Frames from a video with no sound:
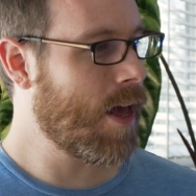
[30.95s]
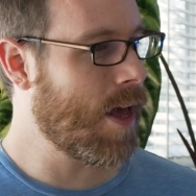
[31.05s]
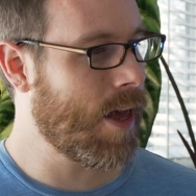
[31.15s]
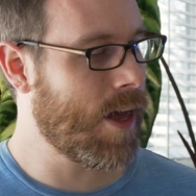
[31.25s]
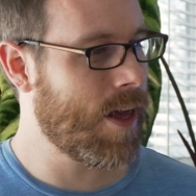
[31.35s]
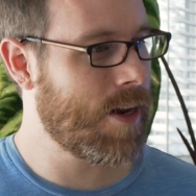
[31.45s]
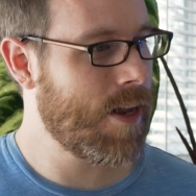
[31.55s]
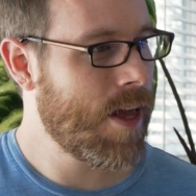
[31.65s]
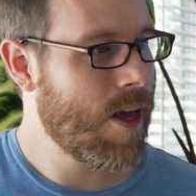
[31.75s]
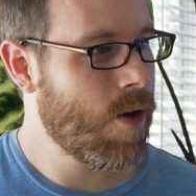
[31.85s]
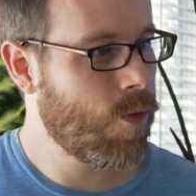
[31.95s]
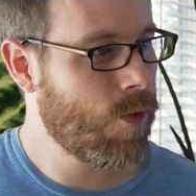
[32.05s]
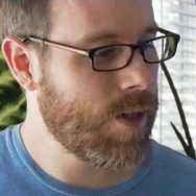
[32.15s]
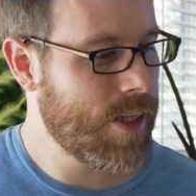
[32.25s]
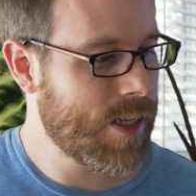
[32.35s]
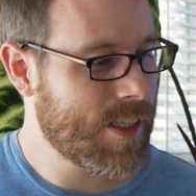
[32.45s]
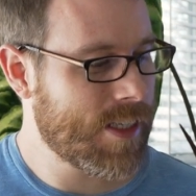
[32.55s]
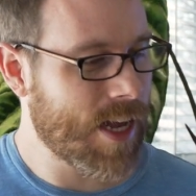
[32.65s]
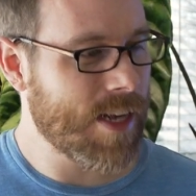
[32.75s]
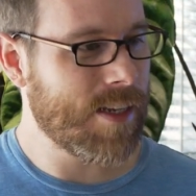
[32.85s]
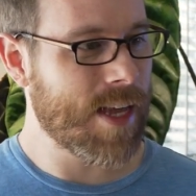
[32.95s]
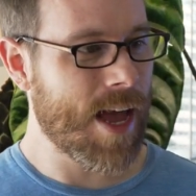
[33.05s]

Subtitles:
and really excited